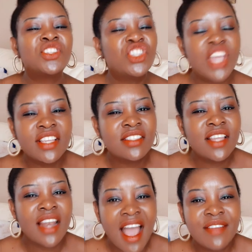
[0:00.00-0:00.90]
change
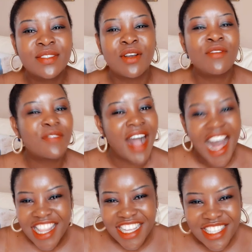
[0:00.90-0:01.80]
the lives of
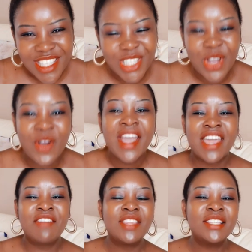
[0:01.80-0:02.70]
others. So,
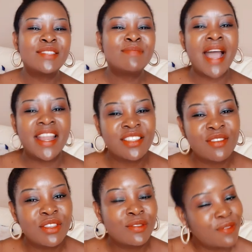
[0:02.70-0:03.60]
if this man is
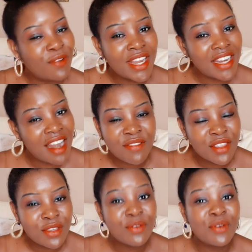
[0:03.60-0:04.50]
going to fall in love
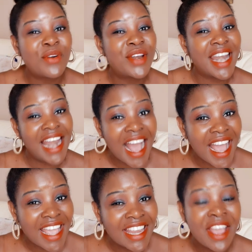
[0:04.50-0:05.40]
with you
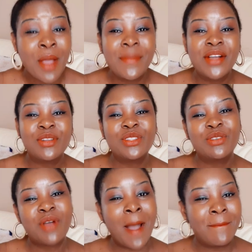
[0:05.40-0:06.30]
online because
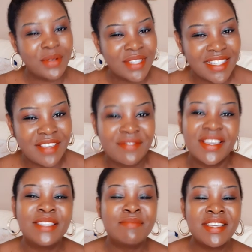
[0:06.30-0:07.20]
you are
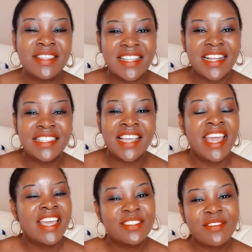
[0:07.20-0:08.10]
positive, it means that
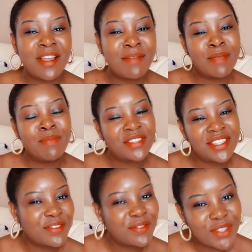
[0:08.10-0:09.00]
he's going to be
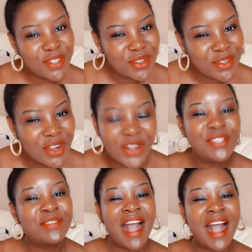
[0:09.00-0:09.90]
positive too
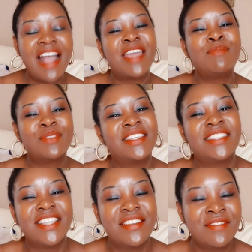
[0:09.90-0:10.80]
because you are a
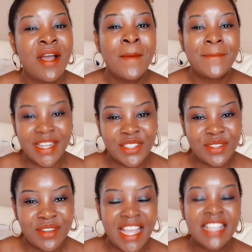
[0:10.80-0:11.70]
positive
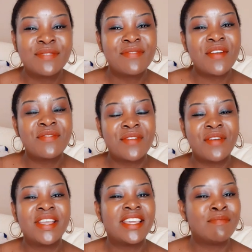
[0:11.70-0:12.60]
person. It's very,
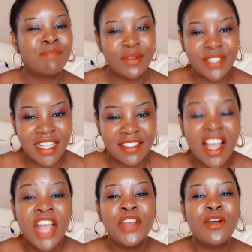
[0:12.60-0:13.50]
very important.
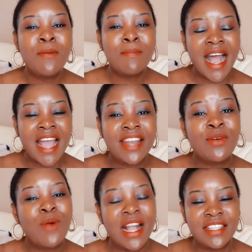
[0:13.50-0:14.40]
No
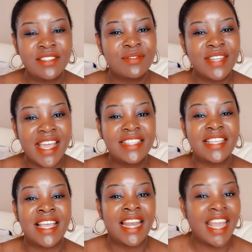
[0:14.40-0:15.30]
man wants to
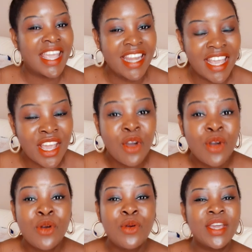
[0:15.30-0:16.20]
date a lady
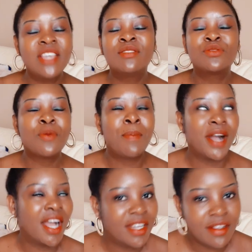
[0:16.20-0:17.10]
who is
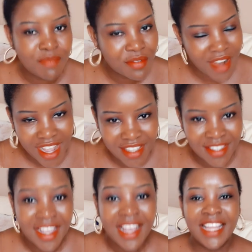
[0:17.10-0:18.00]
super
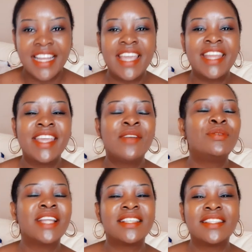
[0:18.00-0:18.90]
depressed a lady
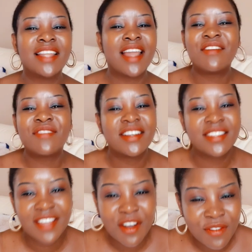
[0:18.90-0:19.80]
who doesn't love
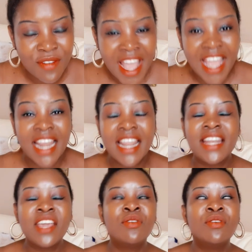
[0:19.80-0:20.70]
herself, a
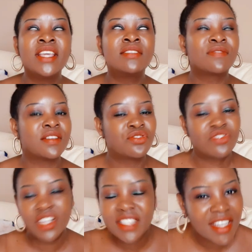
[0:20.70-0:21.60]
lady who is
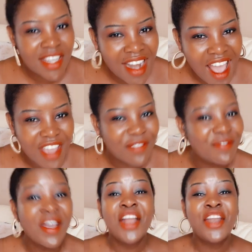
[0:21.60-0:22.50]
frustrated in
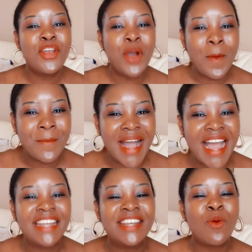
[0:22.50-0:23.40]
life, no
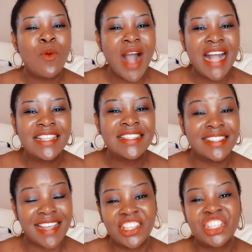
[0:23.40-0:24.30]
man wants
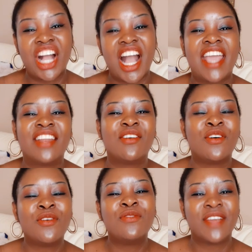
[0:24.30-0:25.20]
such kind
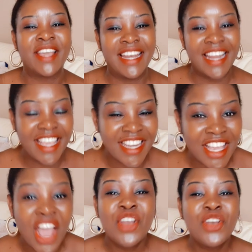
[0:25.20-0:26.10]
of a
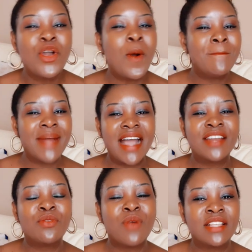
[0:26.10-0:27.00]
lady. No
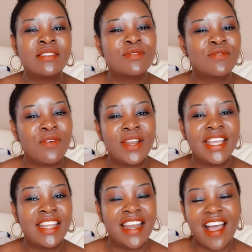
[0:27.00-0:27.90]
man wants to fall
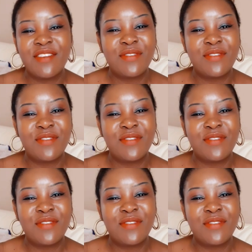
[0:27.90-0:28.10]
in love